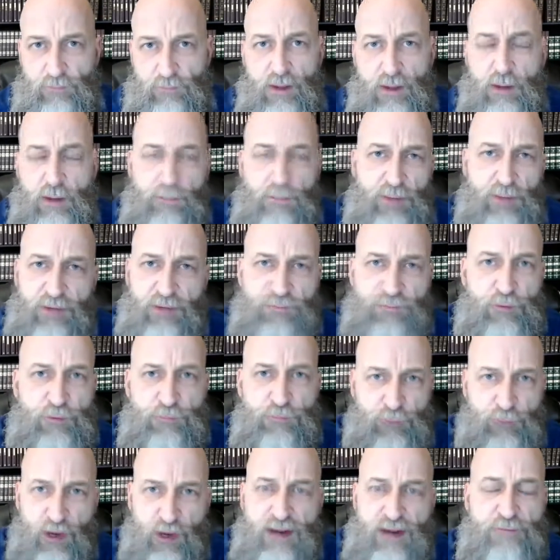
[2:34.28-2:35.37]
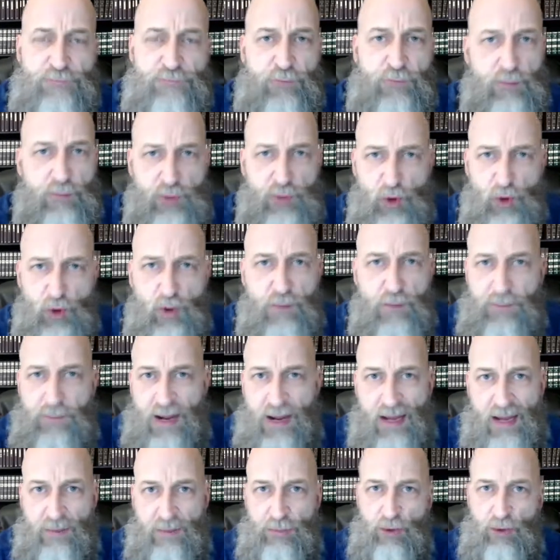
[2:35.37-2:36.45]
But if you've read it from your
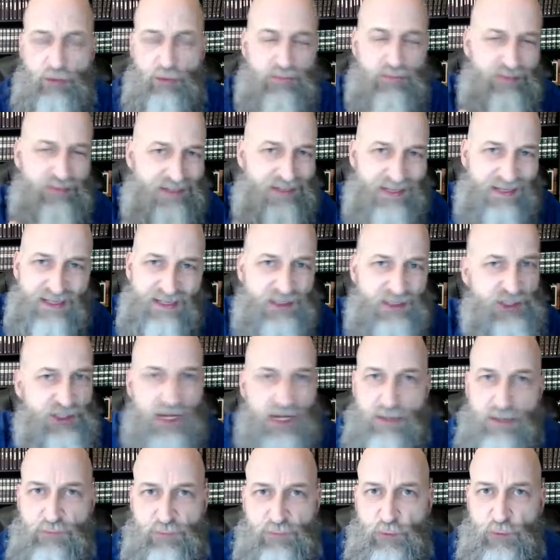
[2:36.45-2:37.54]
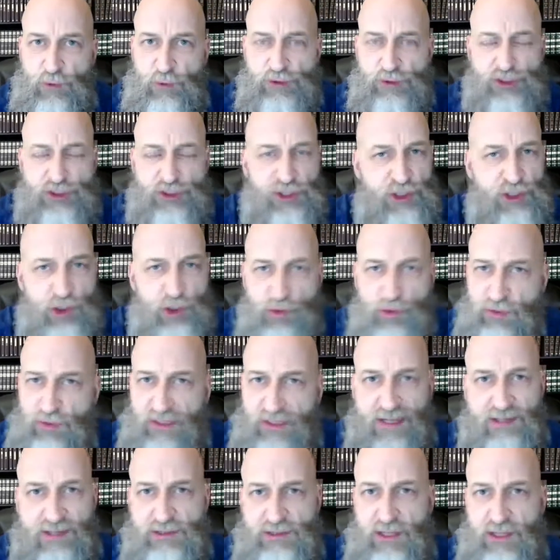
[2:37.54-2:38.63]
Bible, King James Version, New King
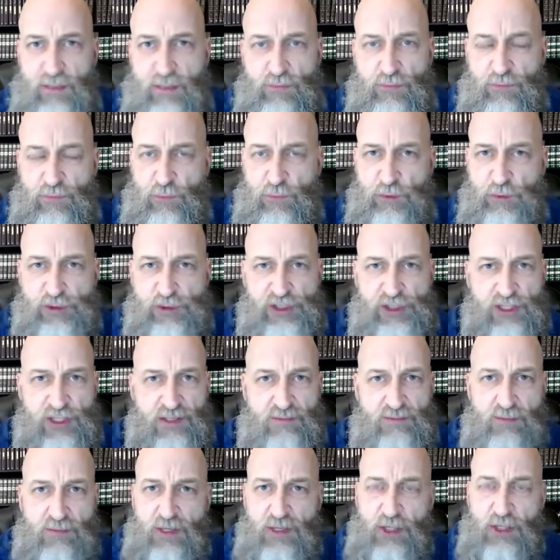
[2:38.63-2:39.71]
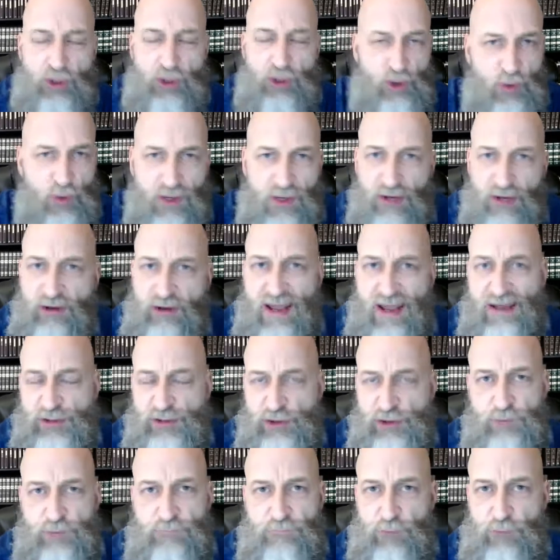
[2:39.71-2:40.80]
James Version, New International
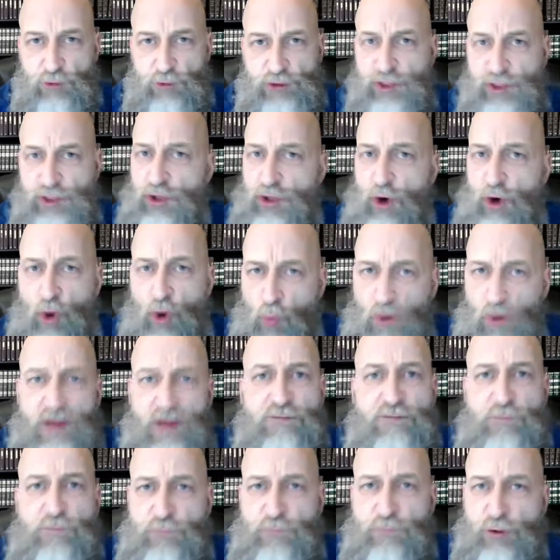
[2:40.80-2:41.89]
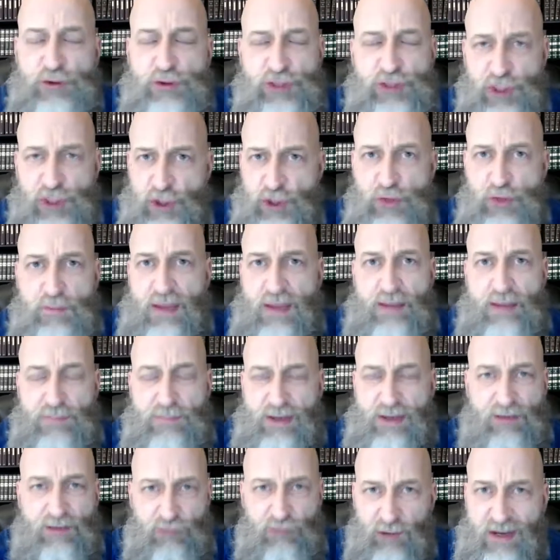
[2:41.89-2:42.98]
Version, or whatever version you may be
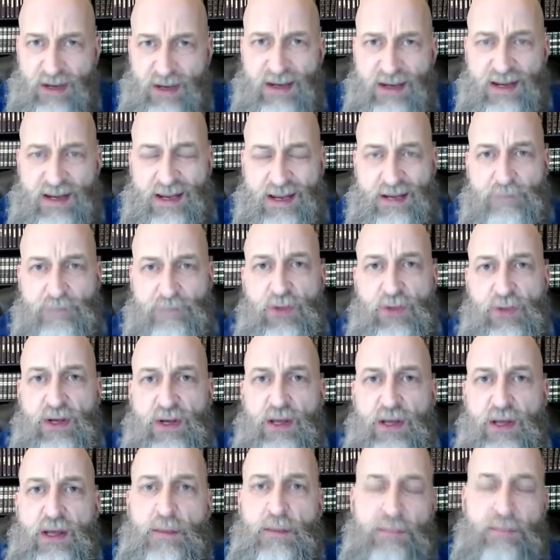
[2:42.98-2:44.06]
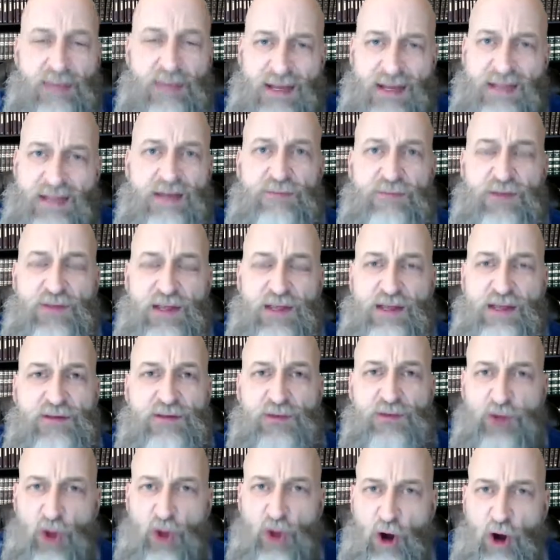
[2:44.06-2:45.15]
reading, many of these
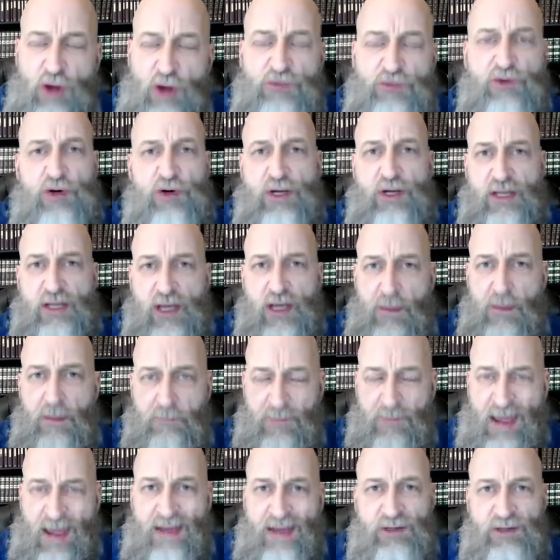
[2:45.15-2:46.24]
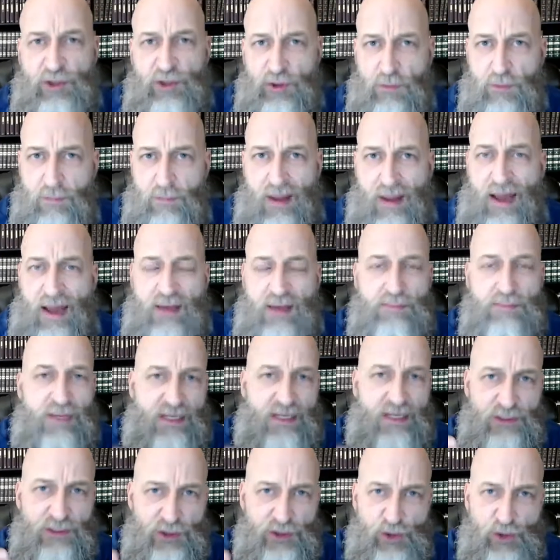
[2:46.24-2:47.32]
thoughts are going to come back to your mind because
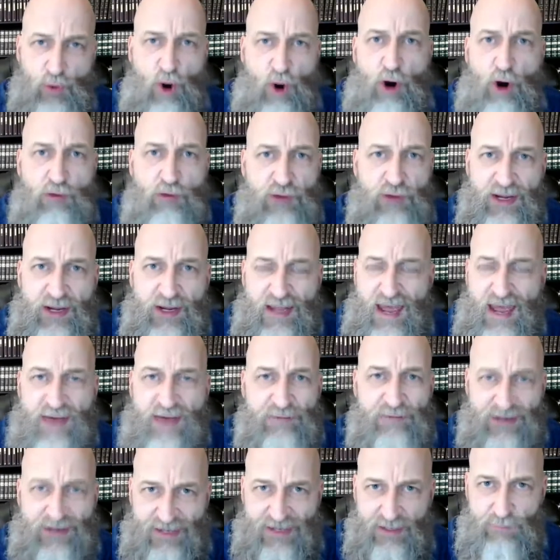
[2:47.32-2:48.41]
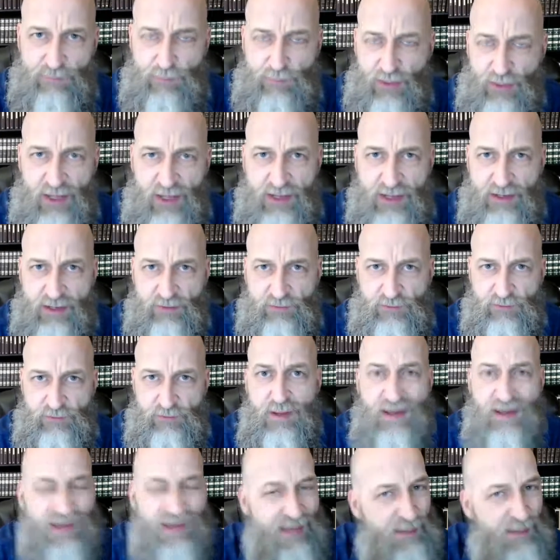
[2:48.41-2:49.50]
you already have it in place.
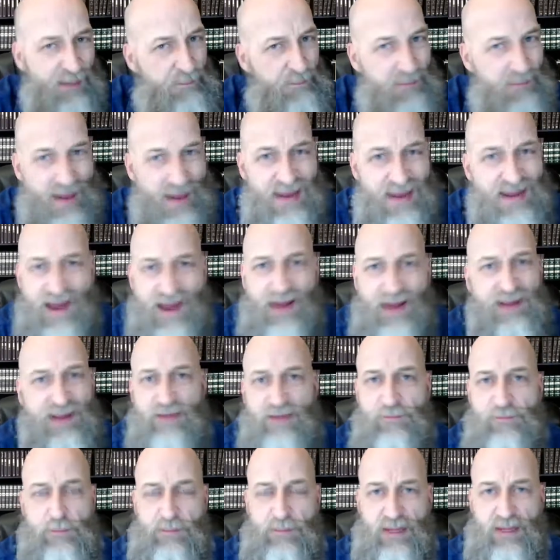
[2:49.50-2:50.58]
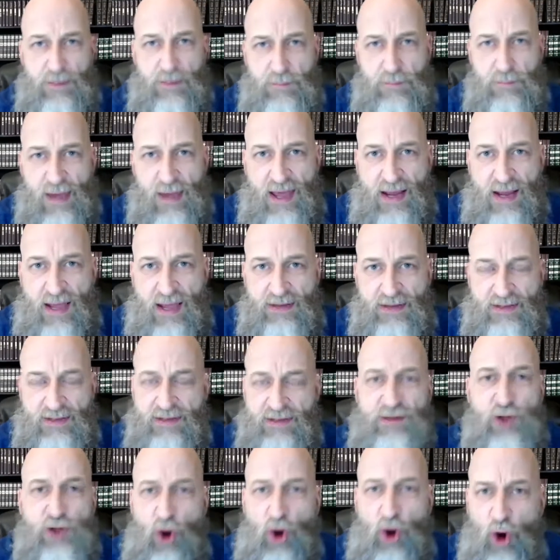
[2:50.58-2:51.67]
It may not even be a bad idea to
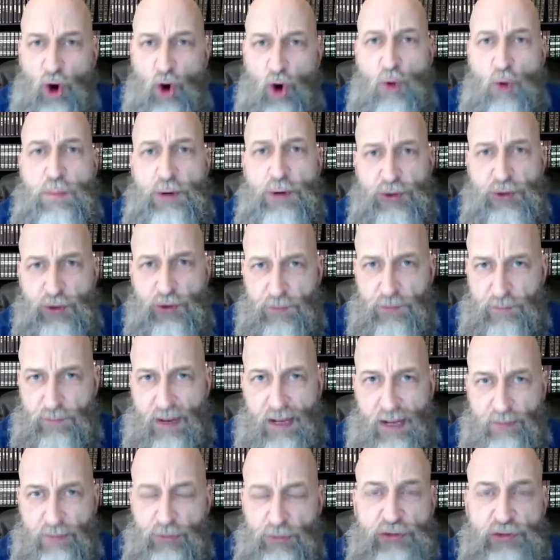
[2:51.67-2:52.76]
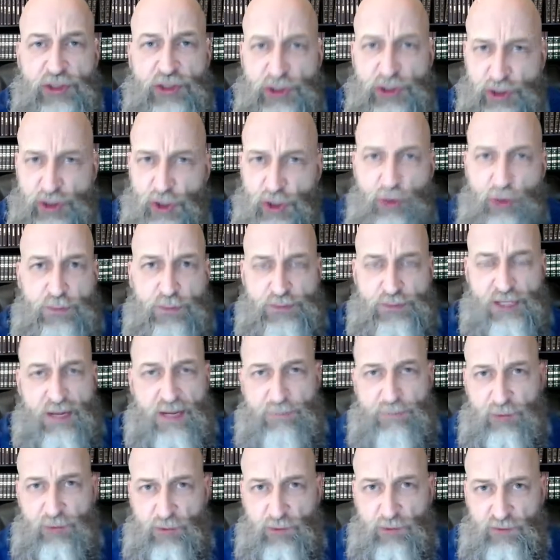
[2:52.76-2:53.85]
open your Bible to Job chapter
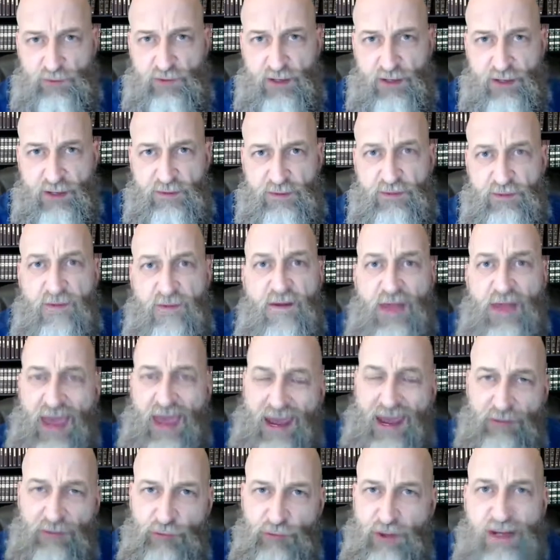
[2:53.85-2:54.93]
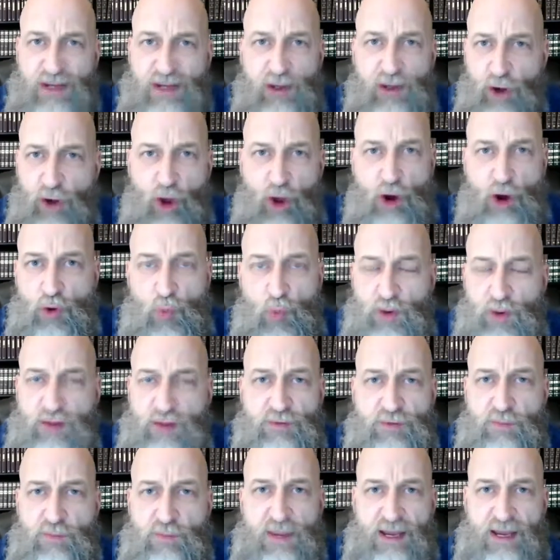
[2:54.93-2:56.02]
6 and read along with
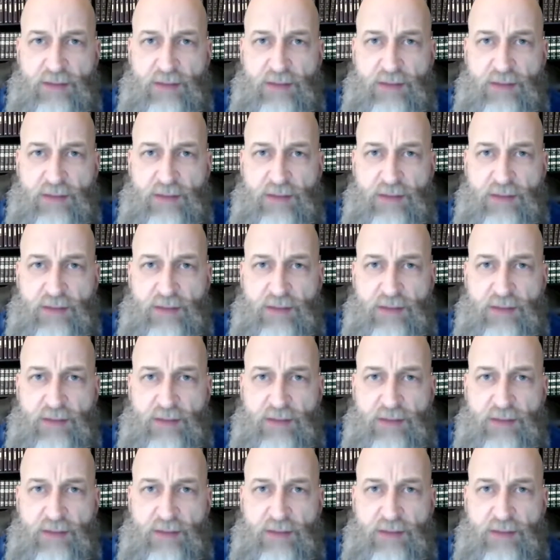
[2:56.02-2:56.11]
me.